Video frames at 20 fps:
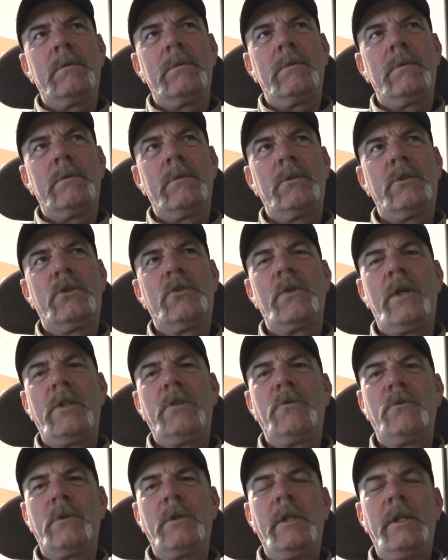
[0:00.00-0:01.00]

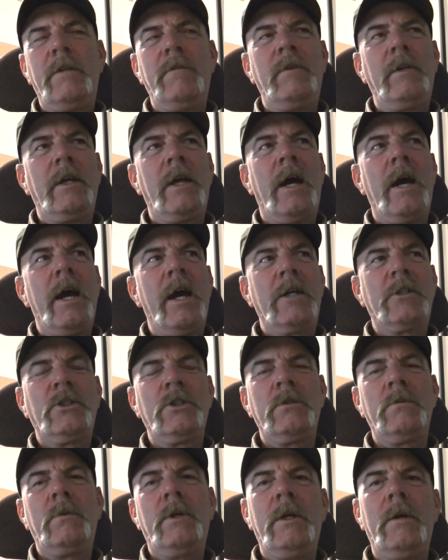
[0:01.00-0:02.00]
stress relieving. I
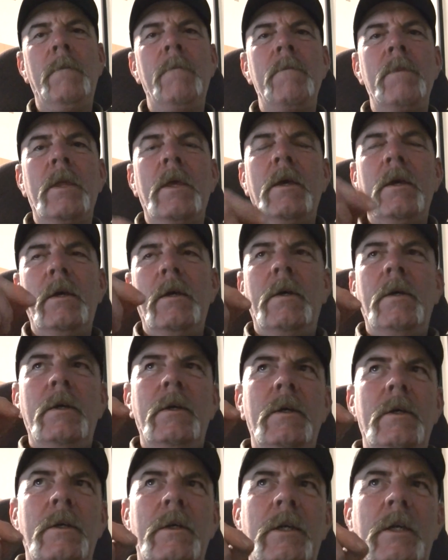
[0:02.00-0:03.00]
actually went
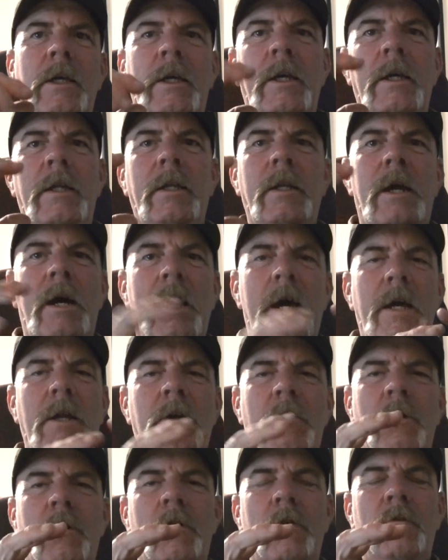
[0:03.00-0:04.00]
in
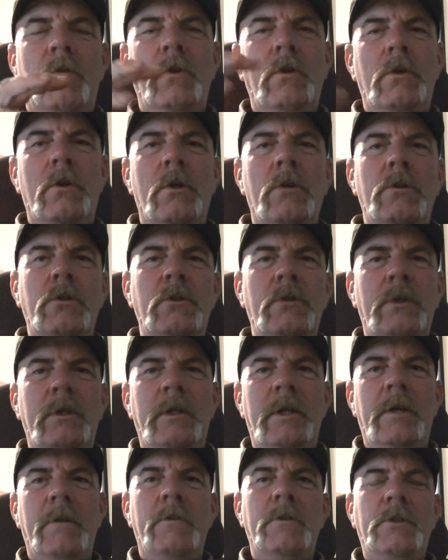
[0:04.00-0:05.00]
Idaho. If you go to
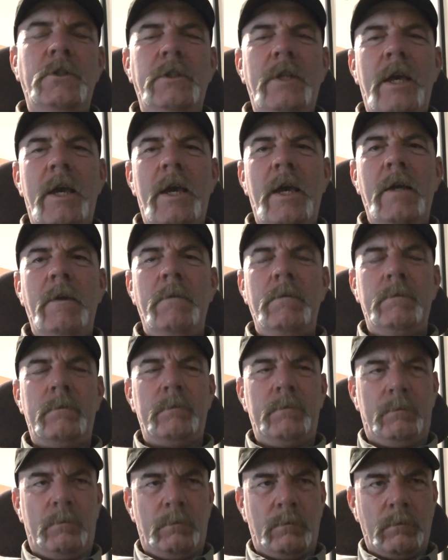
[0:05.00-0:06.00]
another state,
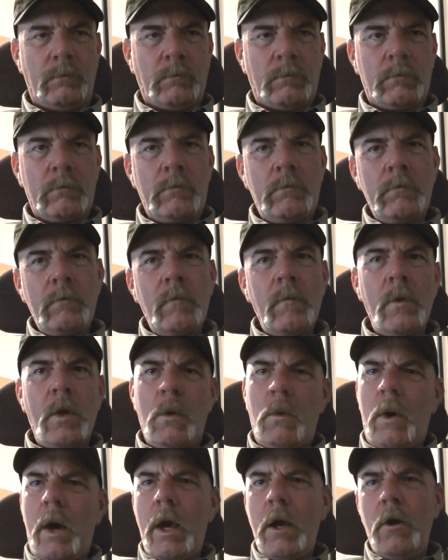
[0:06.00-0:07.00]

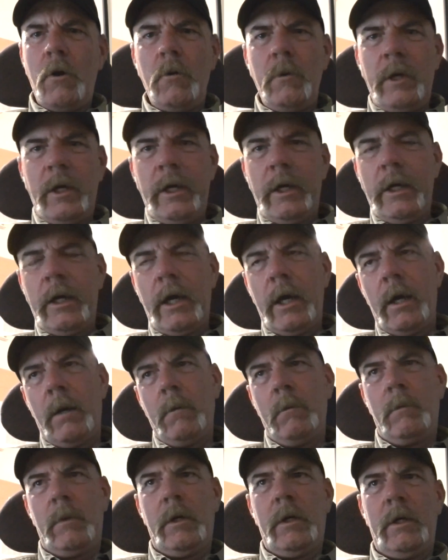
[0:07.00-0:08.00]
Wyoming,
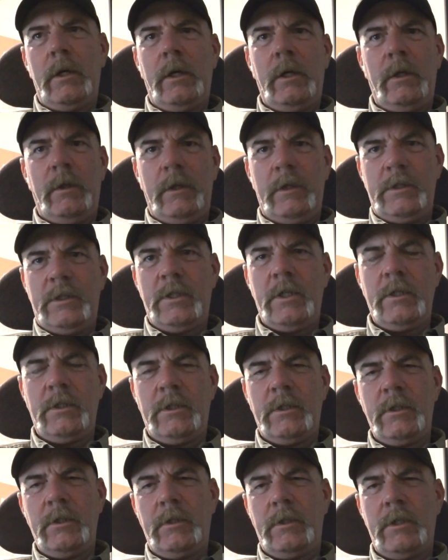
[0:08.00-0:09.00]
but in this
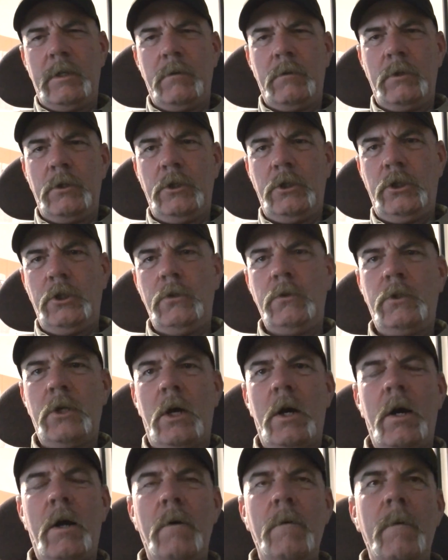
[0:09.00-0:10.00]
instance it was Utah,